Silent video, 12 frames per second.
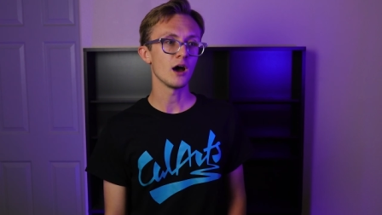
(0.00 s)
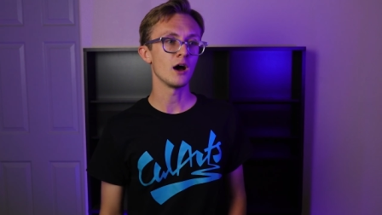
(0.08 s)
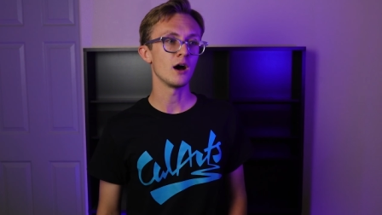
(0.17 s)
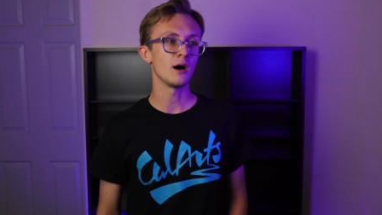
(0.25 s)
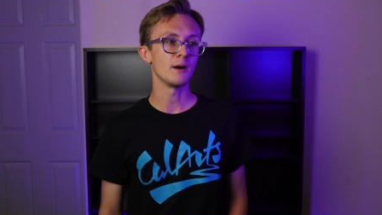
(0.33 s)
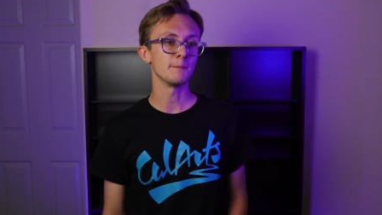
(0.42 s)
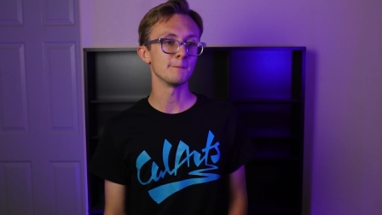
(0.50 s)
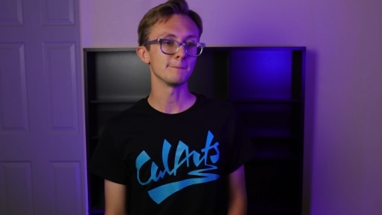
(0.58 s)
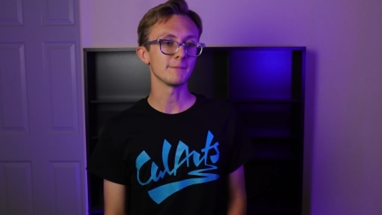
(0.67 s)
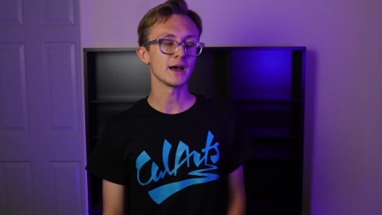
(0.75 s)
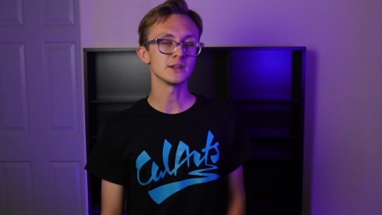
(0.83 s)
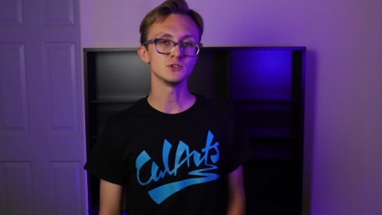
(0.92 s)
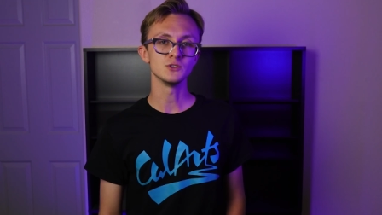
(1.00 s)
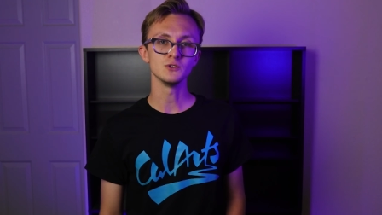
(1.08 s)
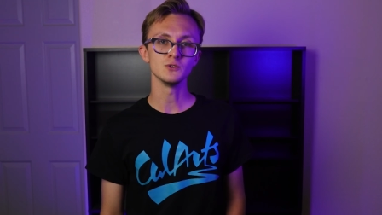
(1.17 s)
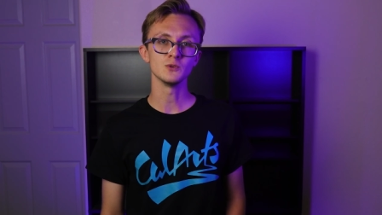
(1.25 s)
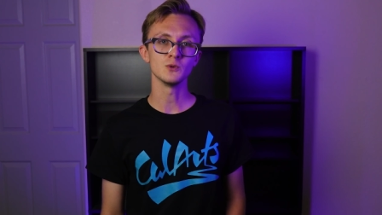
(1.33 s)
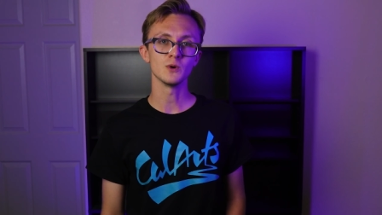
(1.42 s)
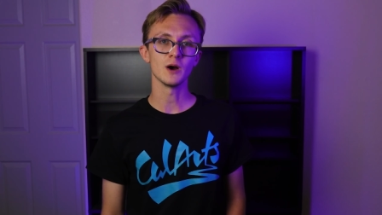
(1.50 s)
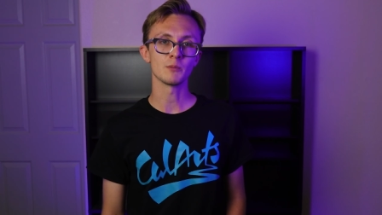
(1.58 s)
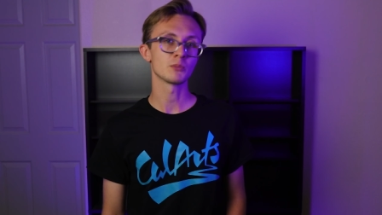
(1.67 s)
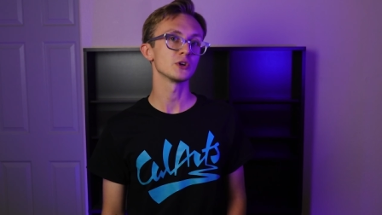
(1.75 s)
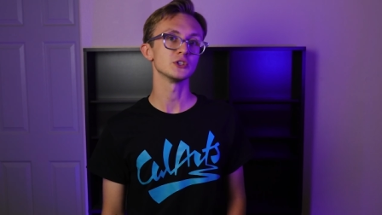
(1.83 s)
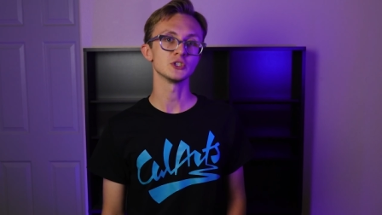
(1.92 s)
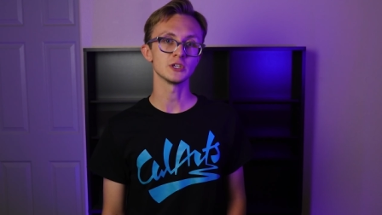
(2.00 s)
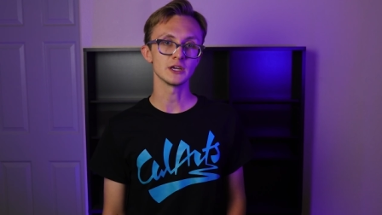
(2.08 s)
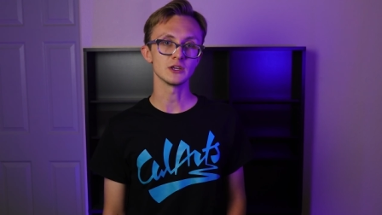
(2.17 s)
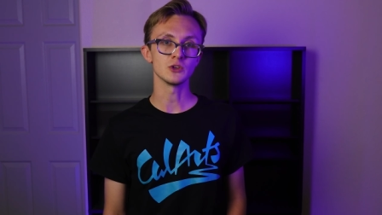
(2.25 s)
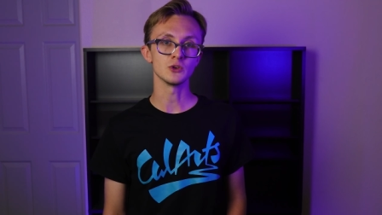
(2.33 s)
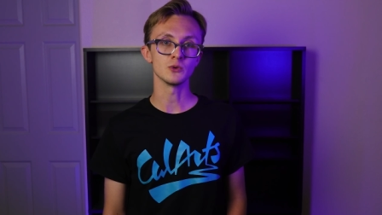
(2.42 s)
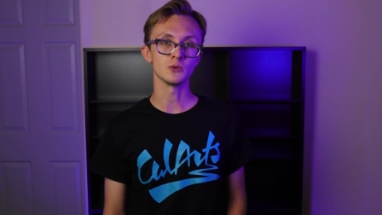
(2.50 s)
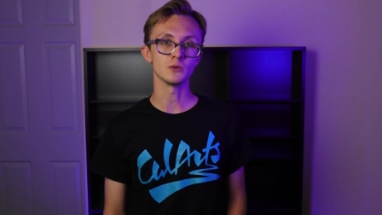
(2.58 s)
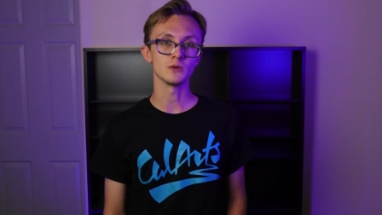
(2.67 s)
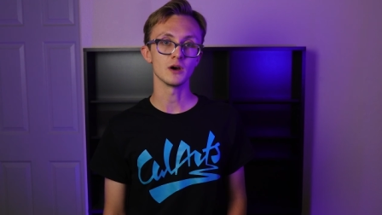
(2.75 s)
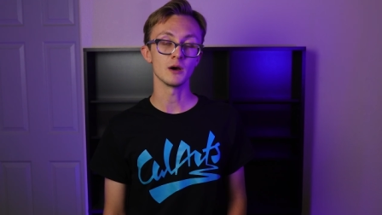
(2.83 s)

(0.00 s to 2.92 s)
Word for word: um, I do appreciate you